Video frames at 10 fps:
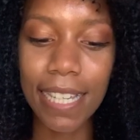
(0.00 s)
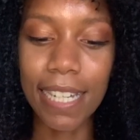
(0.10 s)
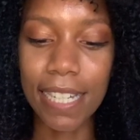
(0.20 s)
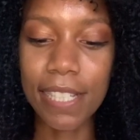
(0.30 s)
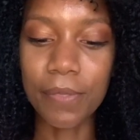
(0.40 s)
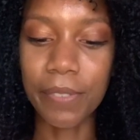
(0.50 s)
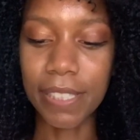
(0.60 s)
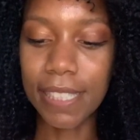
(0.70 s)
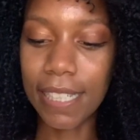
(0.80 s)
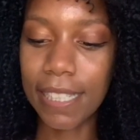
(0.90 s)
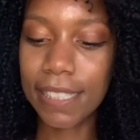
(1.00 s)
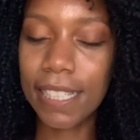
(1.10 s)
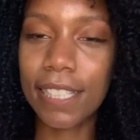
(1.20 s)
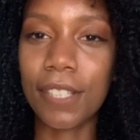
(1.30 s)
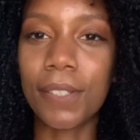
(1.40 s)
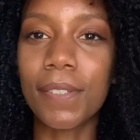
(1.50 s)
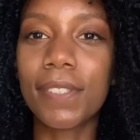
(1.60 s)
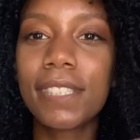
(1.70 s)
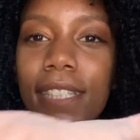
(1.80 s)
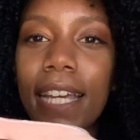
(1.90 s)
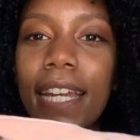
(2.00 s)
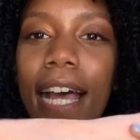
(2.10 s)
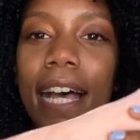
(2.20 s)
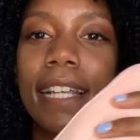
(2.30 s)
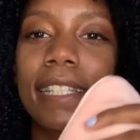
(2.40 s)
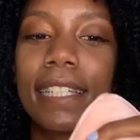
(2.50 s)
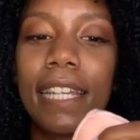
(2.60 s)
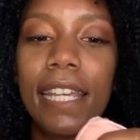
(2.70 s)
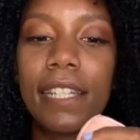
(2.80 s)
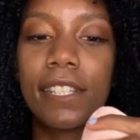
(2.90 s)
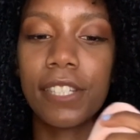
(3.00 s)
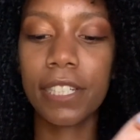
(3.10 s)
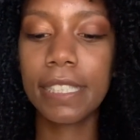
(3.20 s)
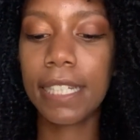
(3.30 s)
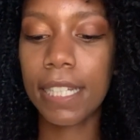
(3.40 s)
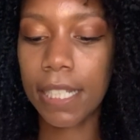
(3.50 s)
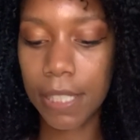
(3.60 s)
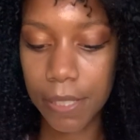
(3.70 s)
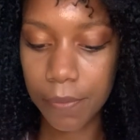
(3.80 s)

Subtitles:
It is really nice to use. It has an insert in it